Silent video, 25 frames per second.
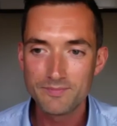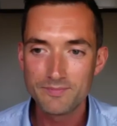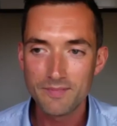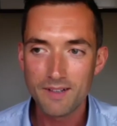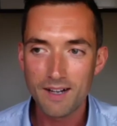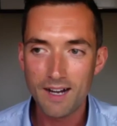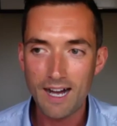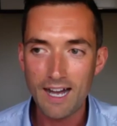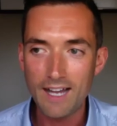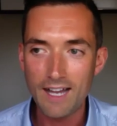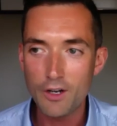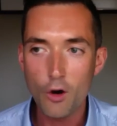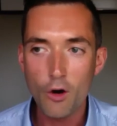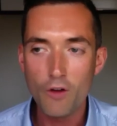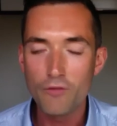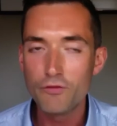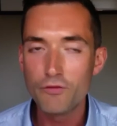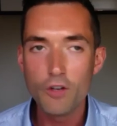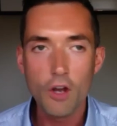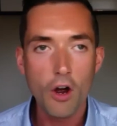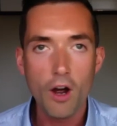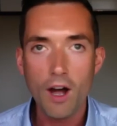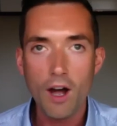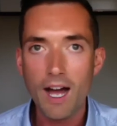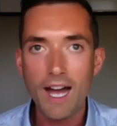I
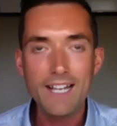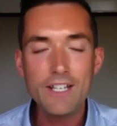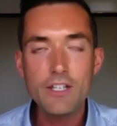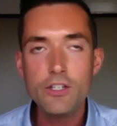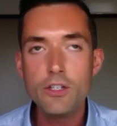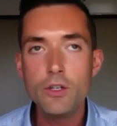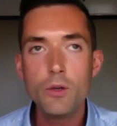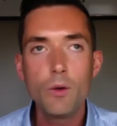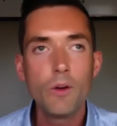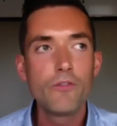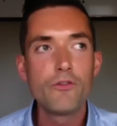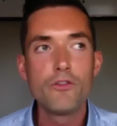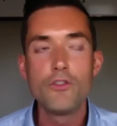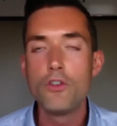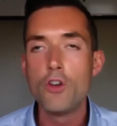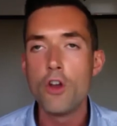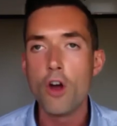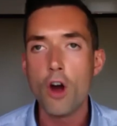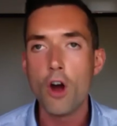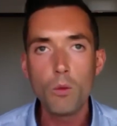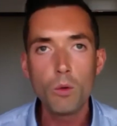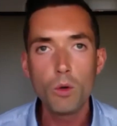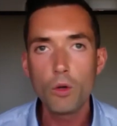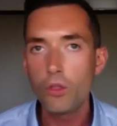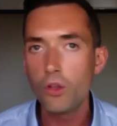knew of
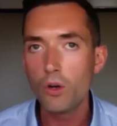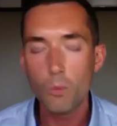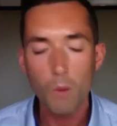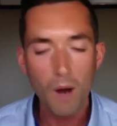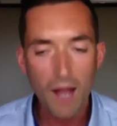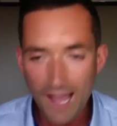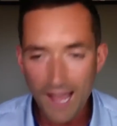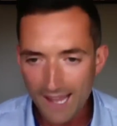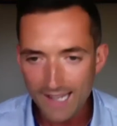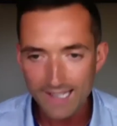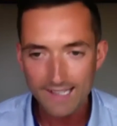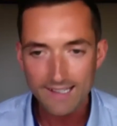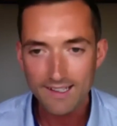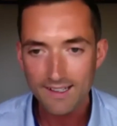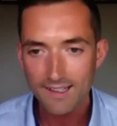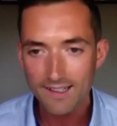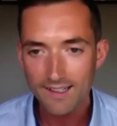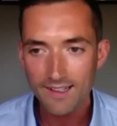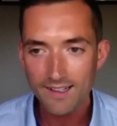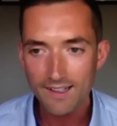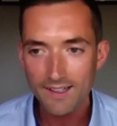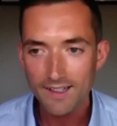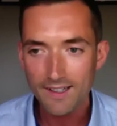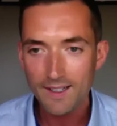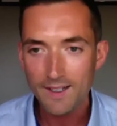no other way.
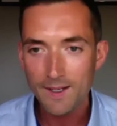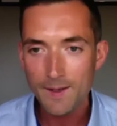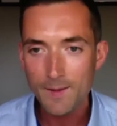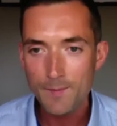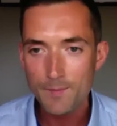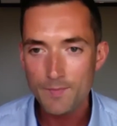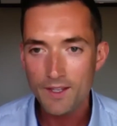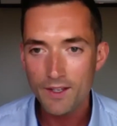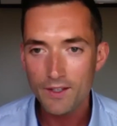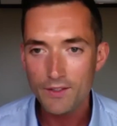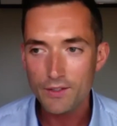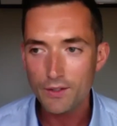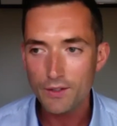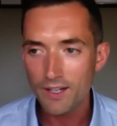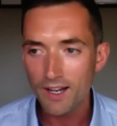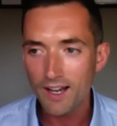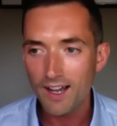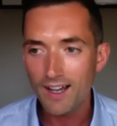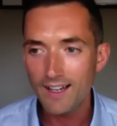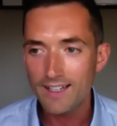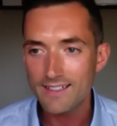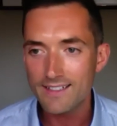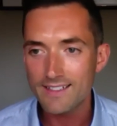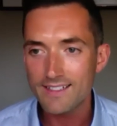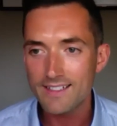So
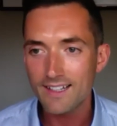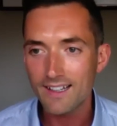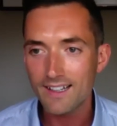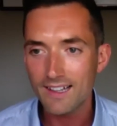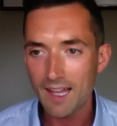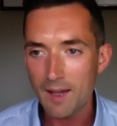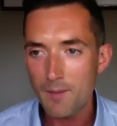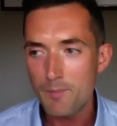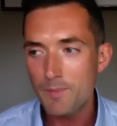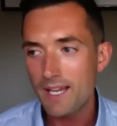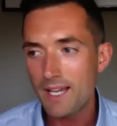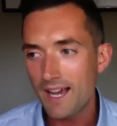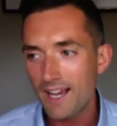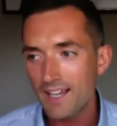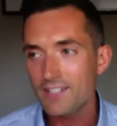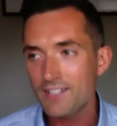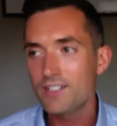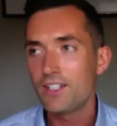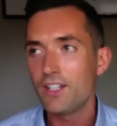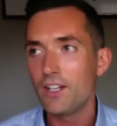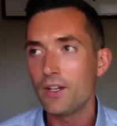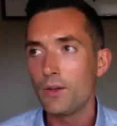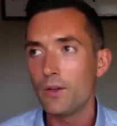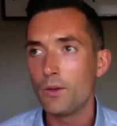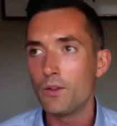guys, let me ask
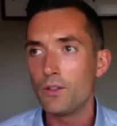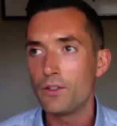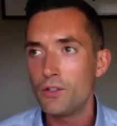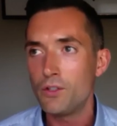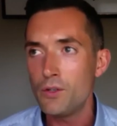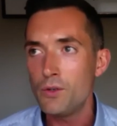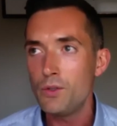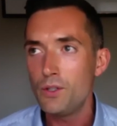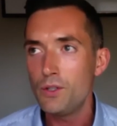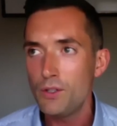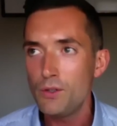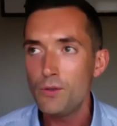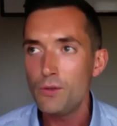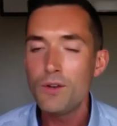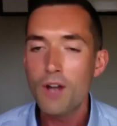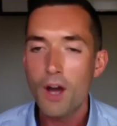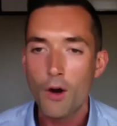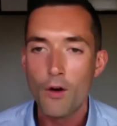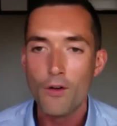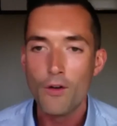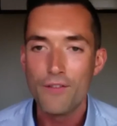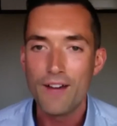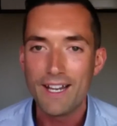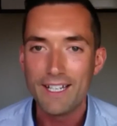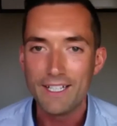you, do you
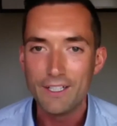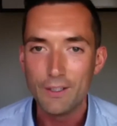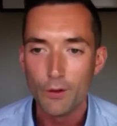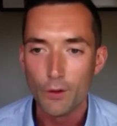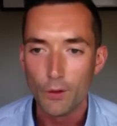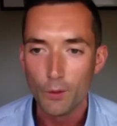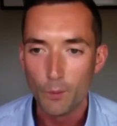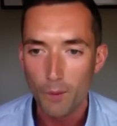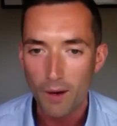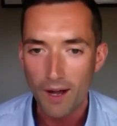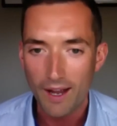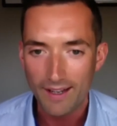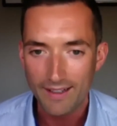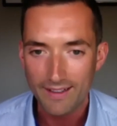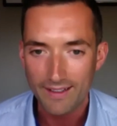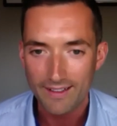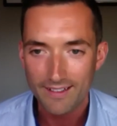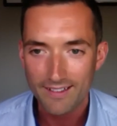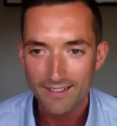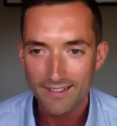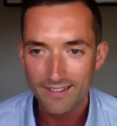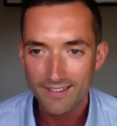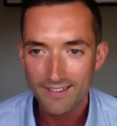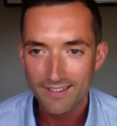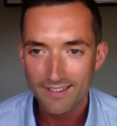know of any other way
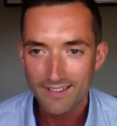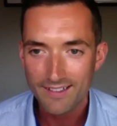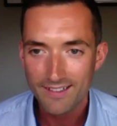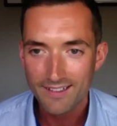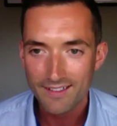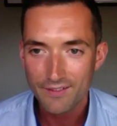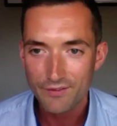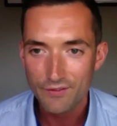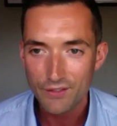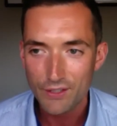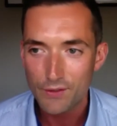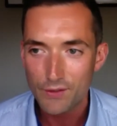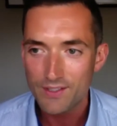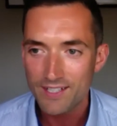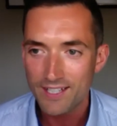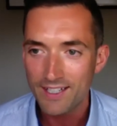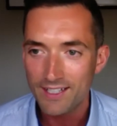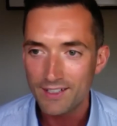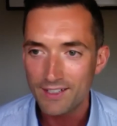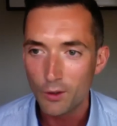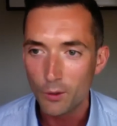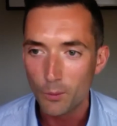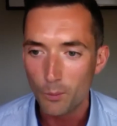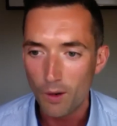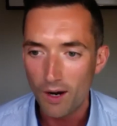for you to hit
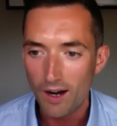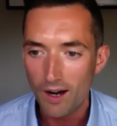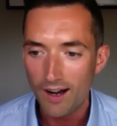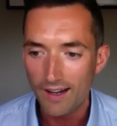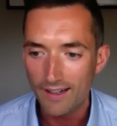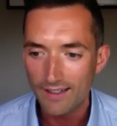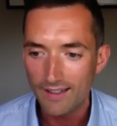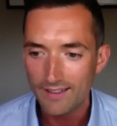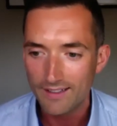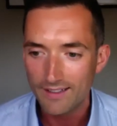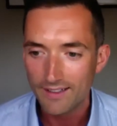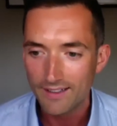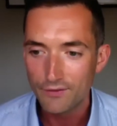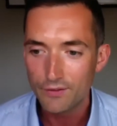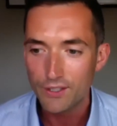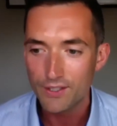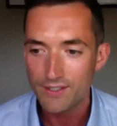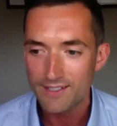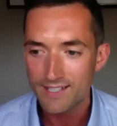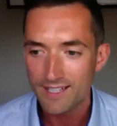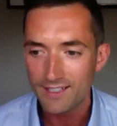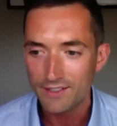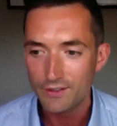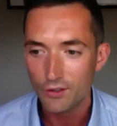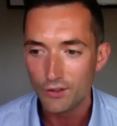your why, for you
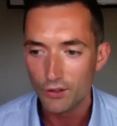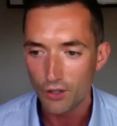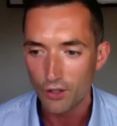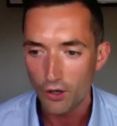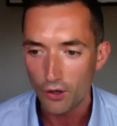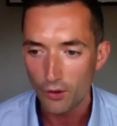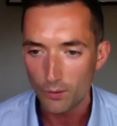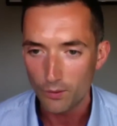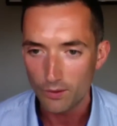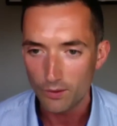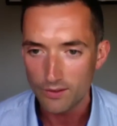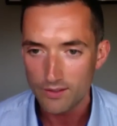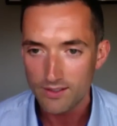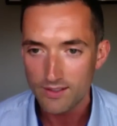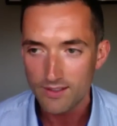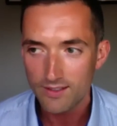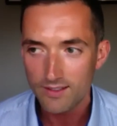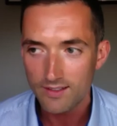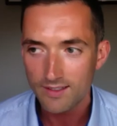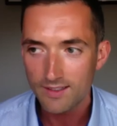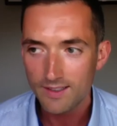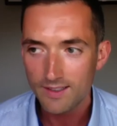to hit your goals?